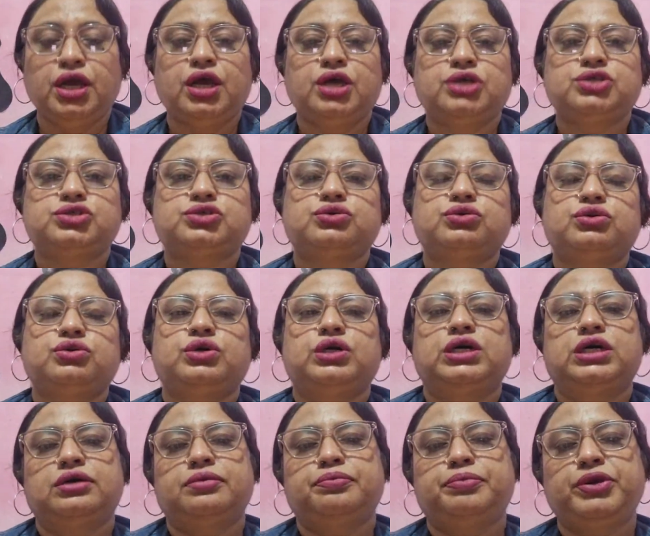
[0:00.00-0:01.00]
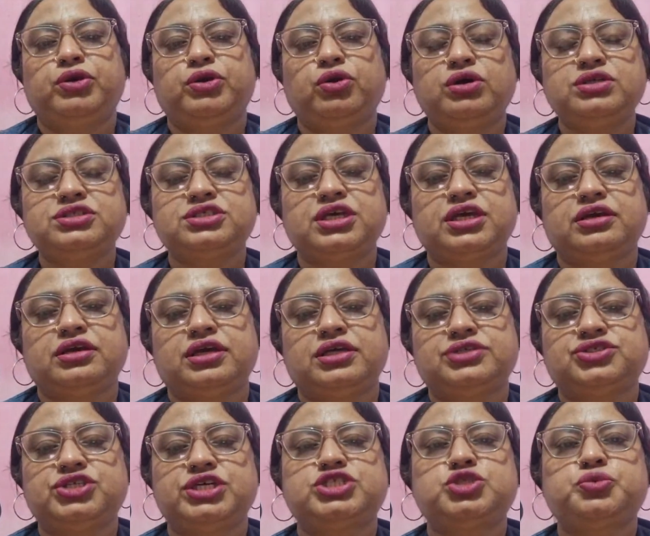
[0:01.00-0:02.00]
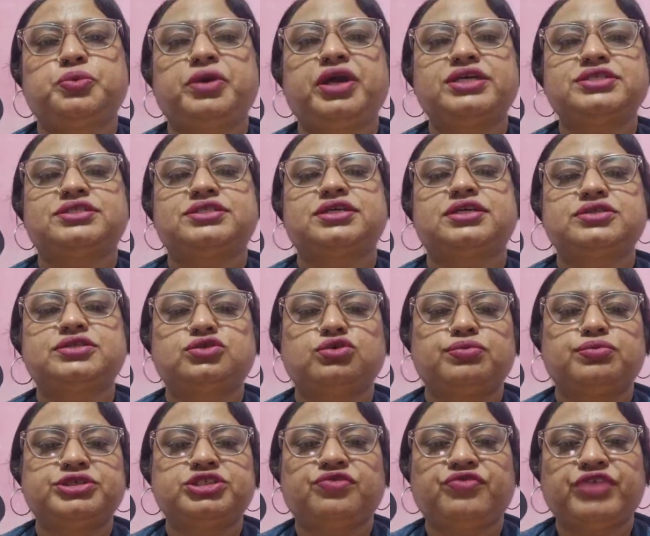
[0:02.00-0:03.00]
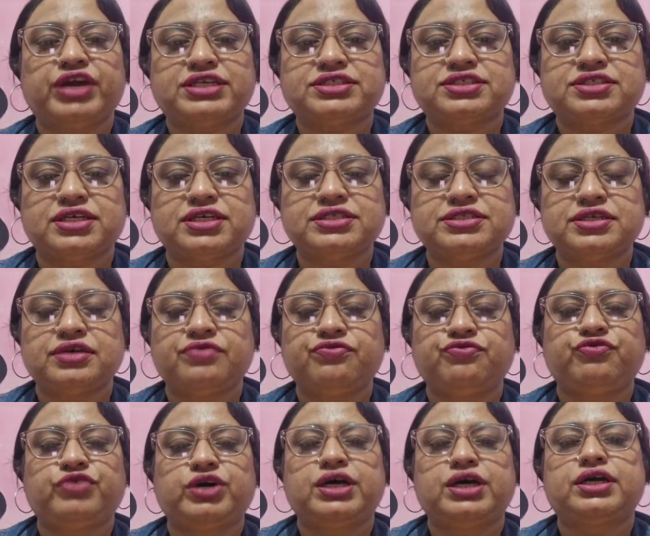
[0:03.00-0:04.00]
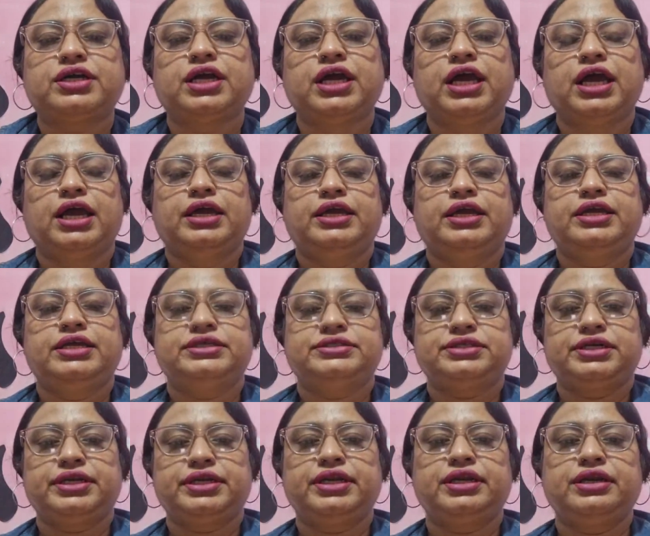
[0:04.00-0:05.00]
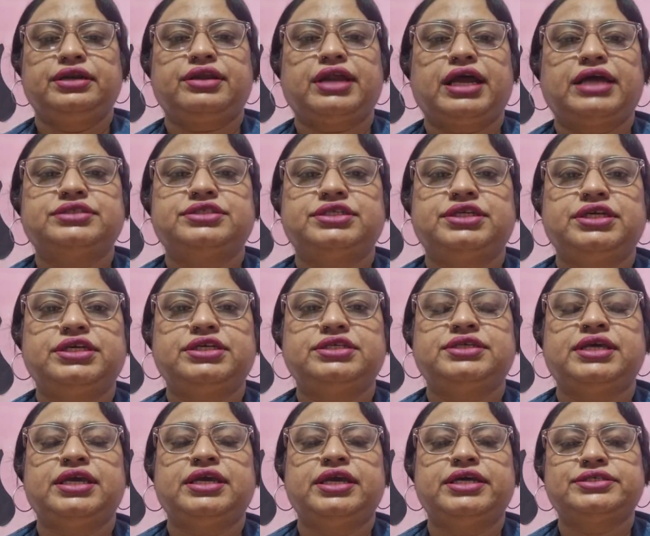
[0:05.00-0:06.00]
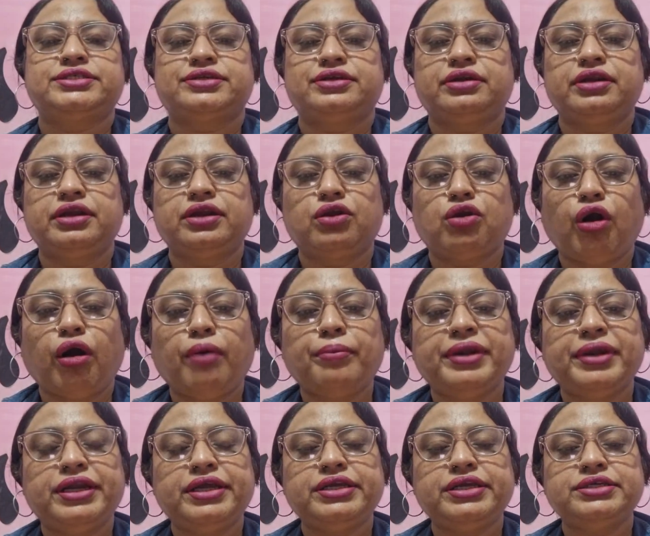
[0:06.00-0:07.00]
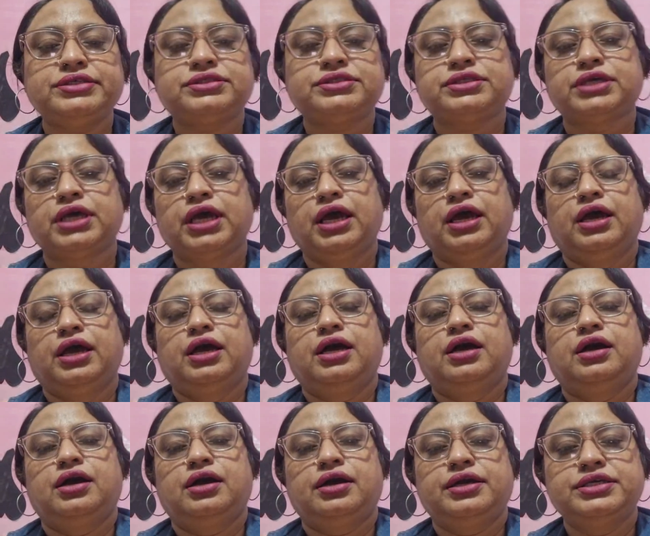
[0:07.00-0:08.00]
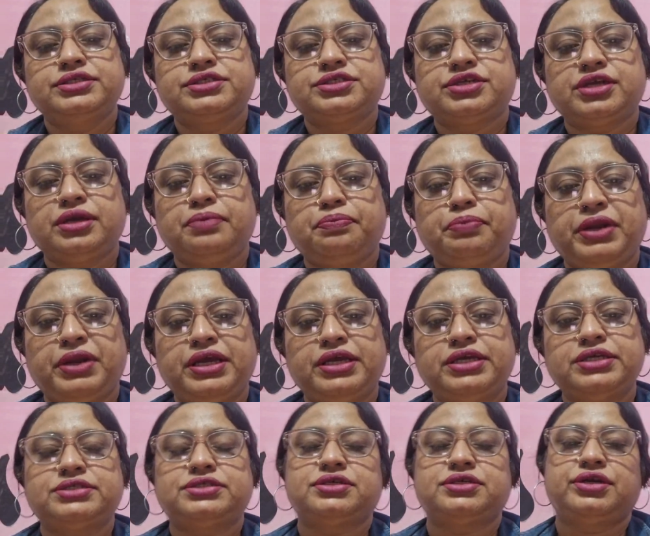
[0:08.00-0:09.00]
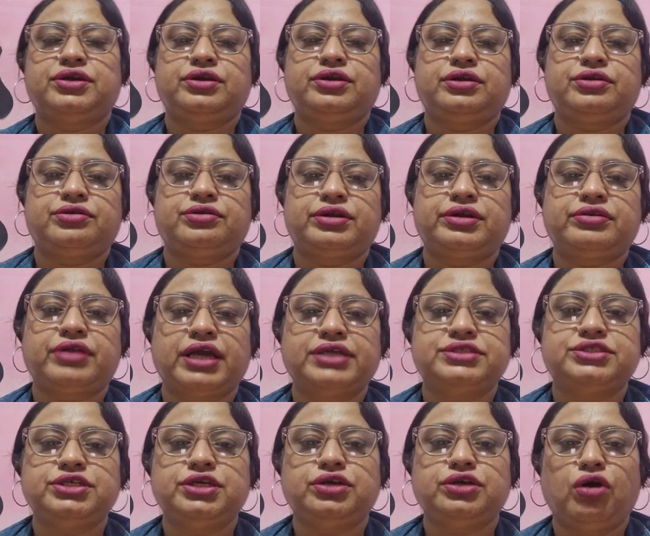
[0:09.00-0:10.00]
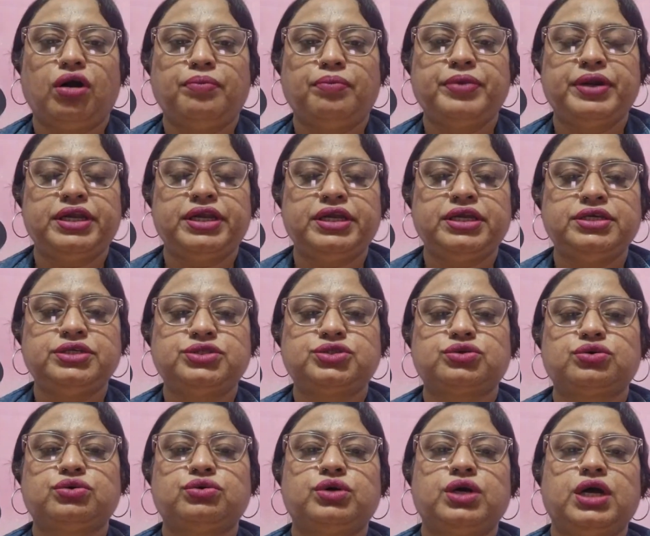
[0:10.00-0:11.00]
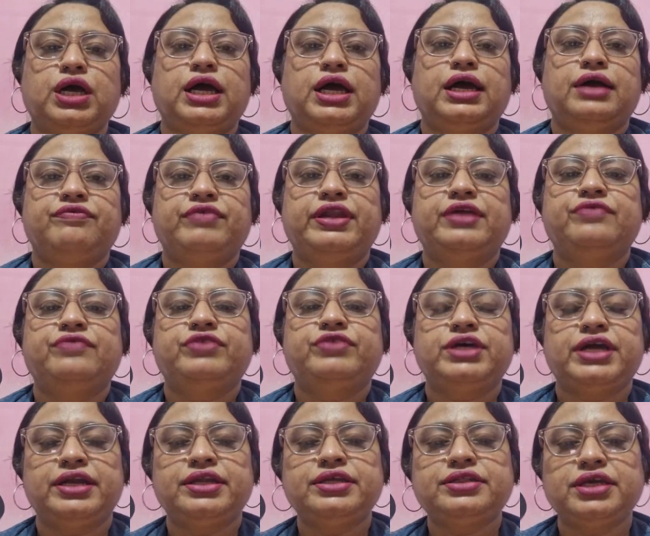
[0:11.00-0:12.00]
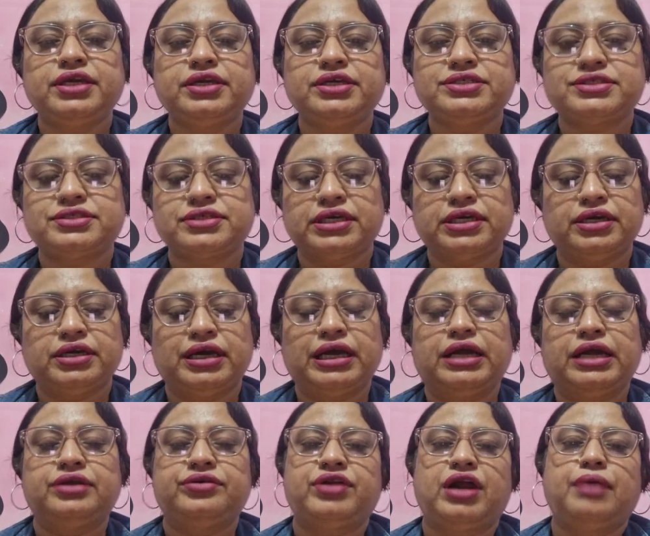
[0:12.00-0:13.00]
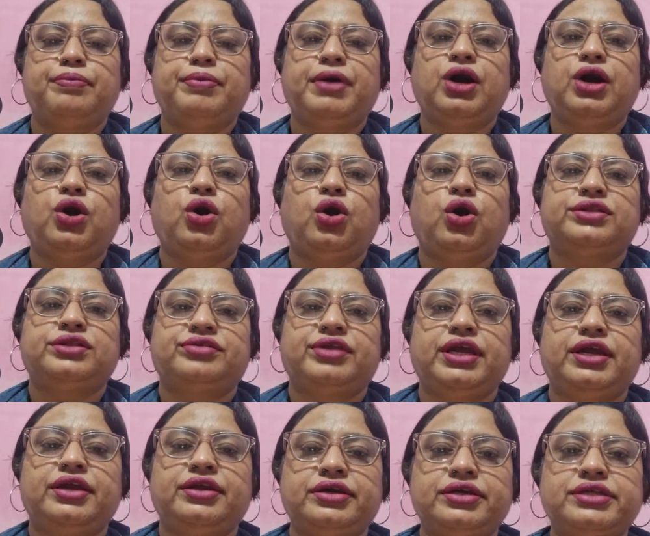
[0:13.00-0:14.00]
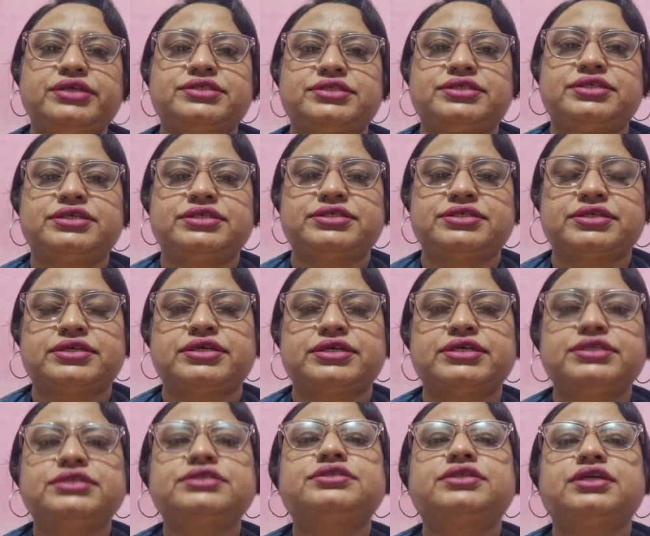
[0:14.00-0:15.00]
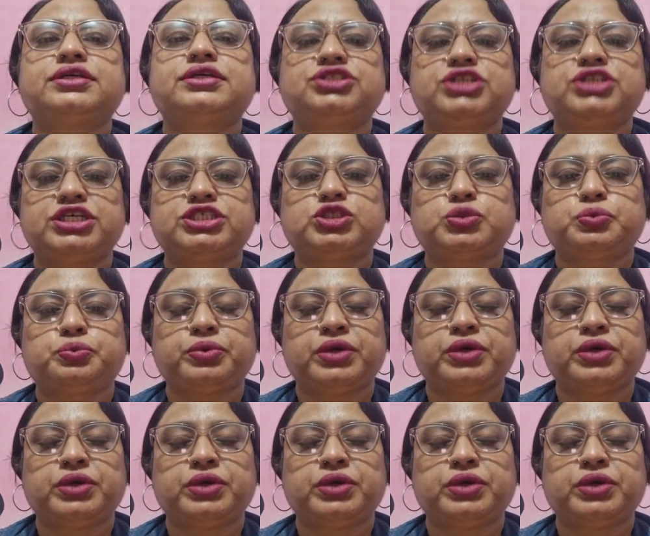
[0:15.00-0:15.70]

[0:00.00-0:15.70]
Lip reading: So, because Shakespeare has done so much of extensive work, he has written tragedies, he has written comedies, history plays, tragicomedy. So, whenever anything is drama or theater is discussed, the Shakespeare